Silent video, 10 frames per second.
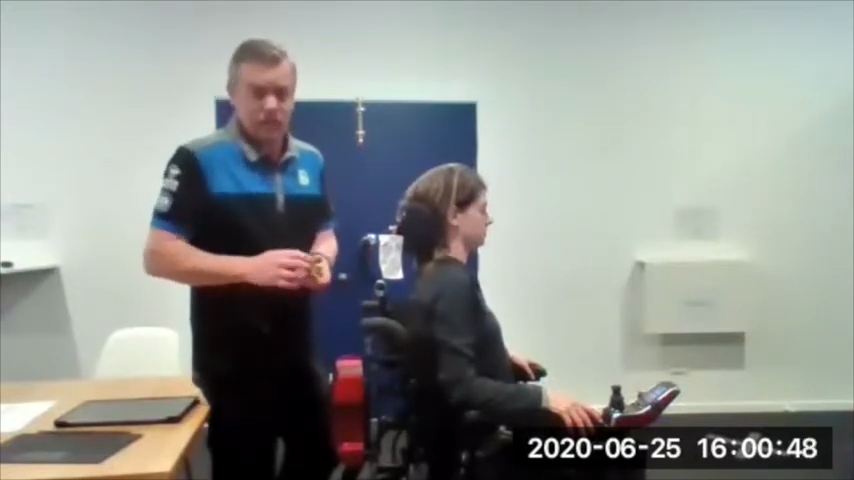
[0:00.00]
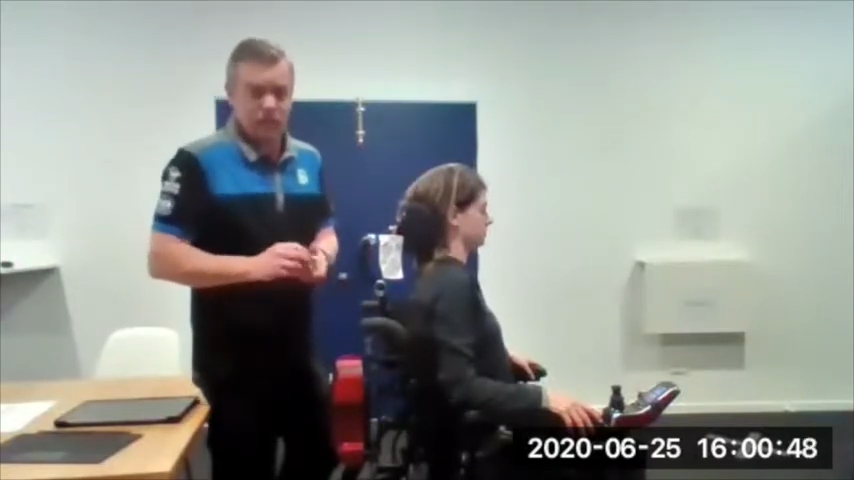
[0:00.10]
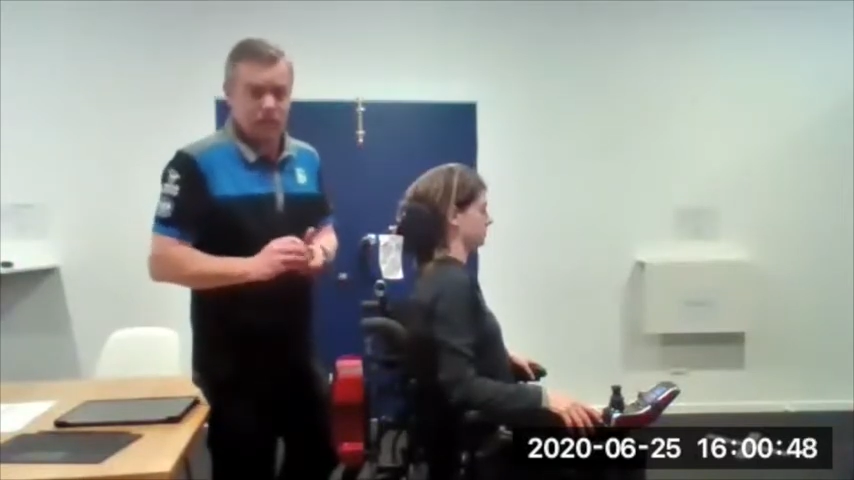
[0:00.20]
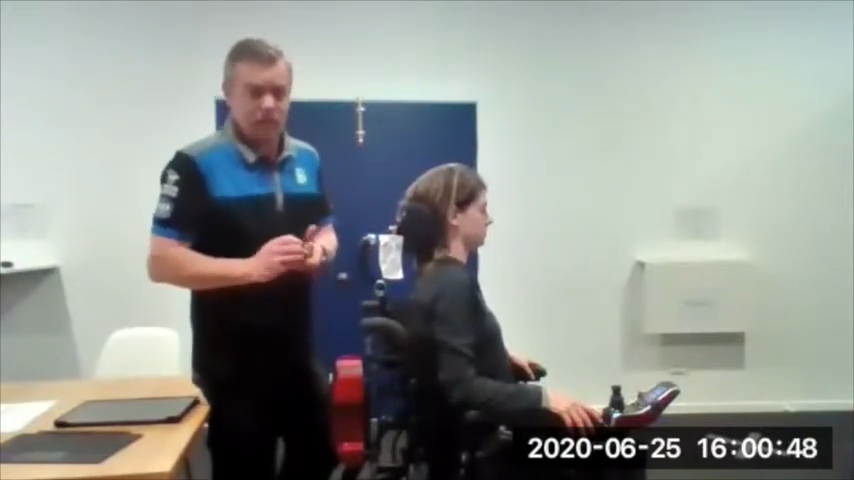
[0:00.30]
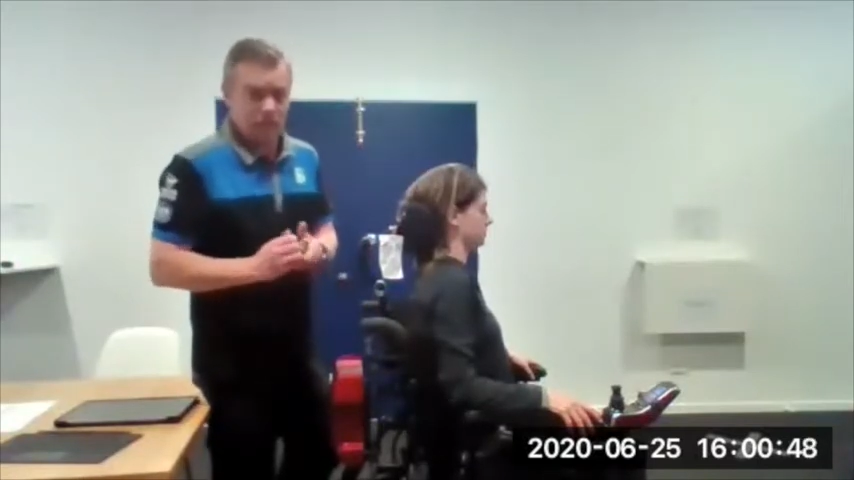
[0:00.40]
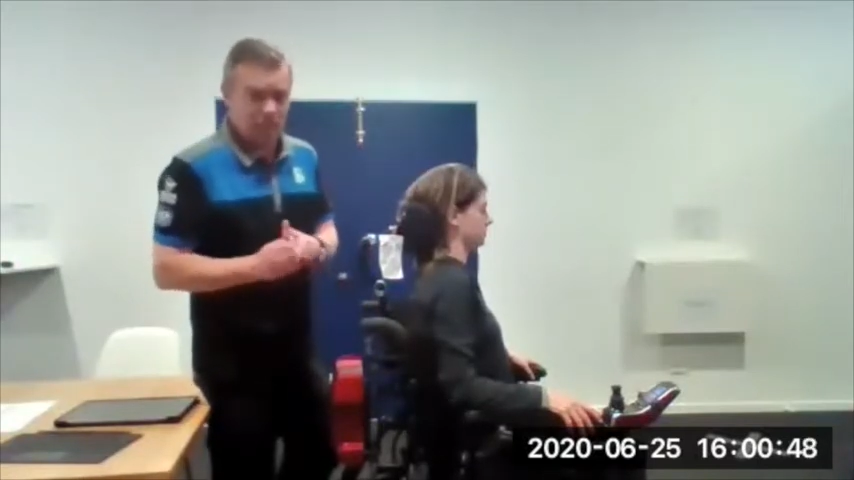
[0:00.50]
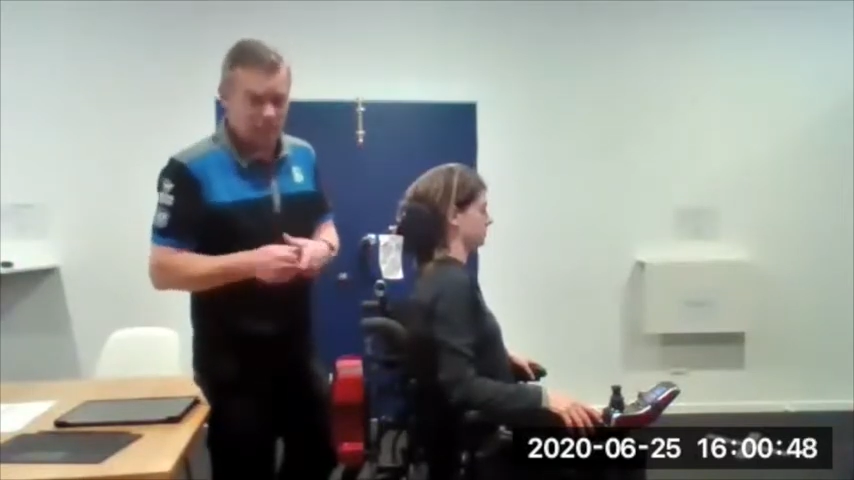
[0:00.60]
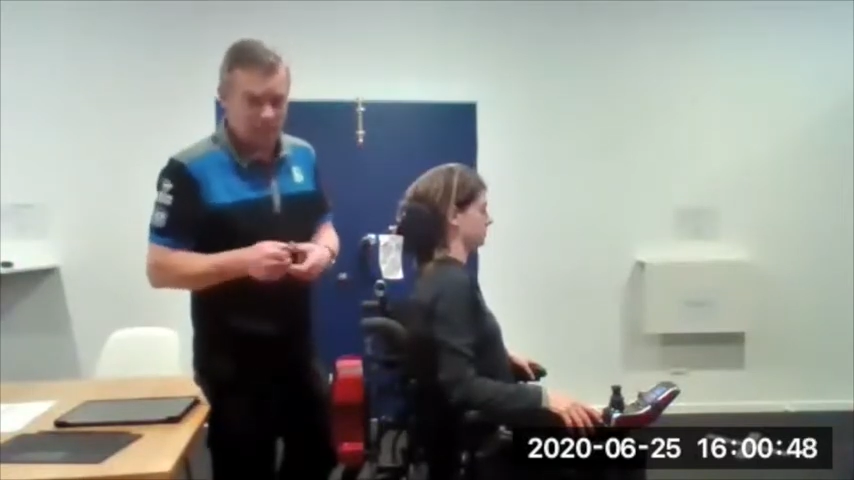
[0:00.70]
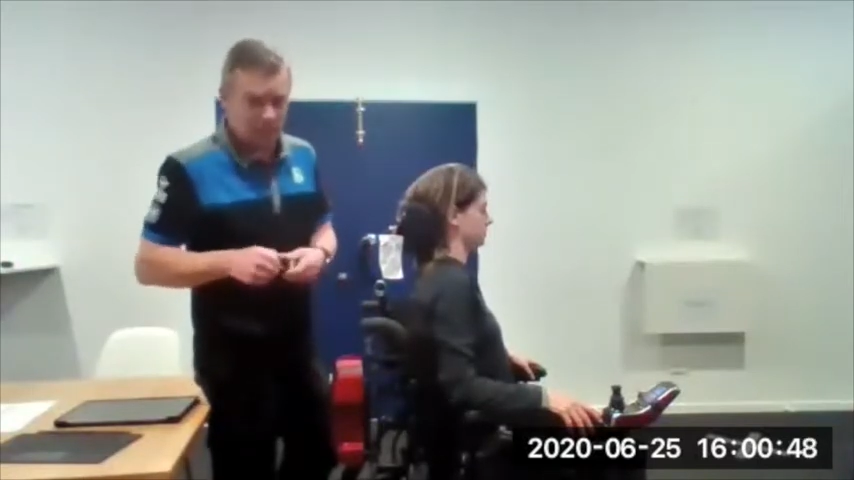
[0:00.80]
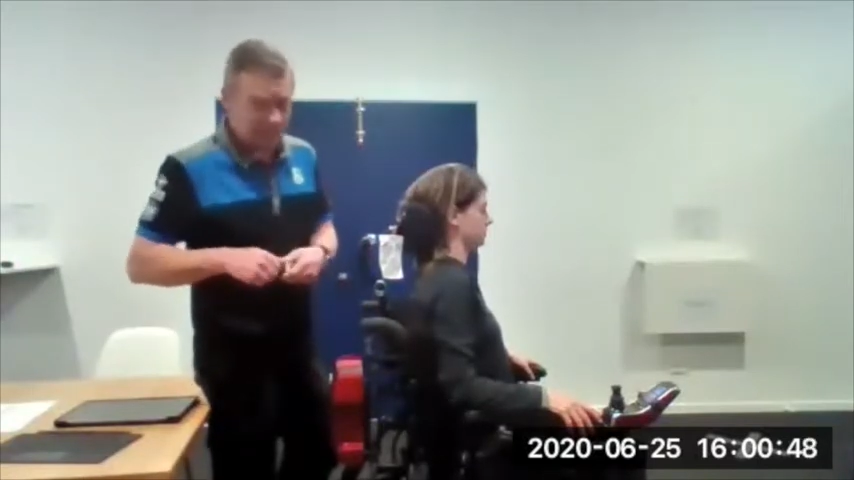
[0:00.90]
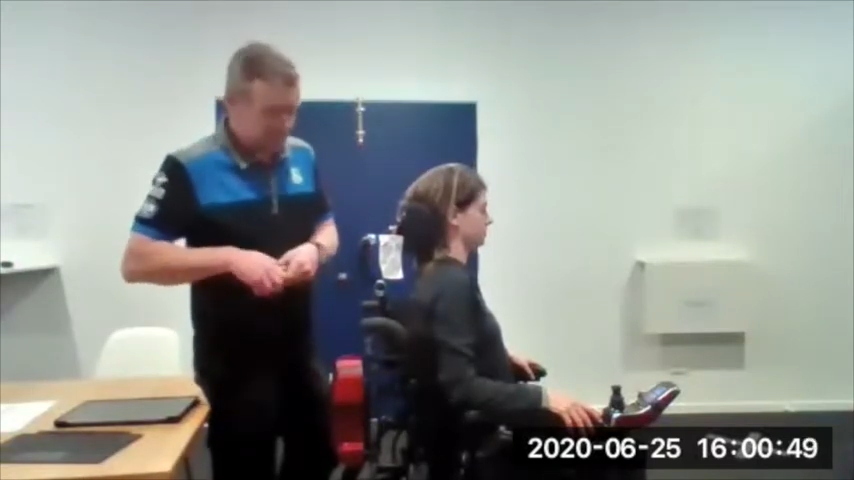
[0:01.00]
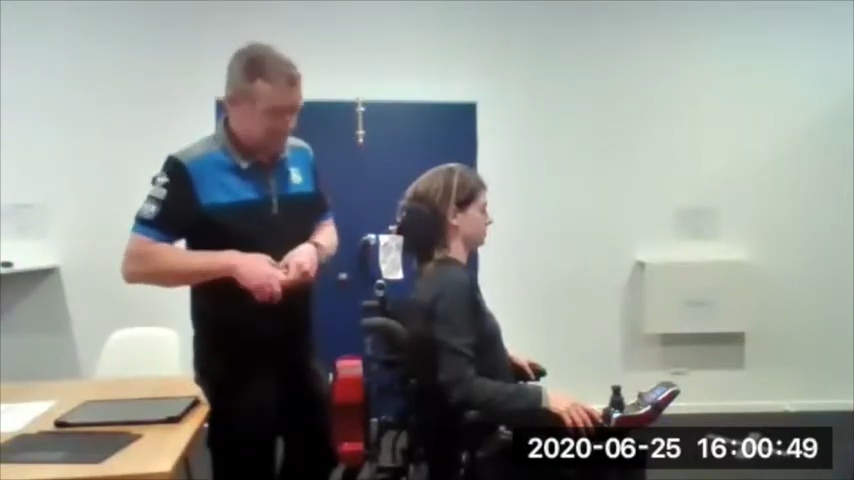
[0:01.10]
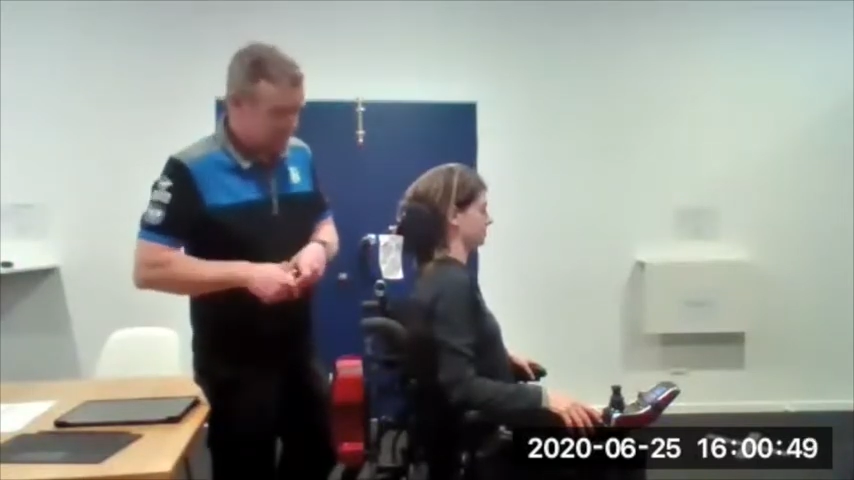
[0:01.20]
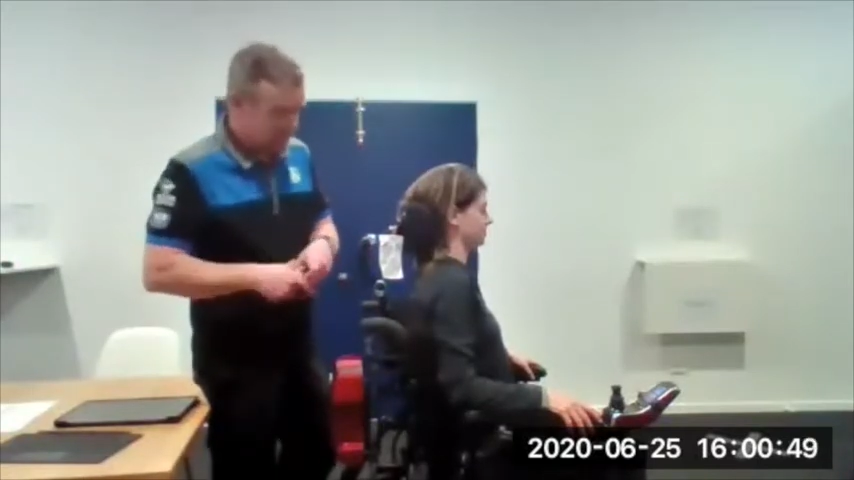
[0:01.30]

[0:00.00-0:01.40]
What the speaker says: people like me who need to use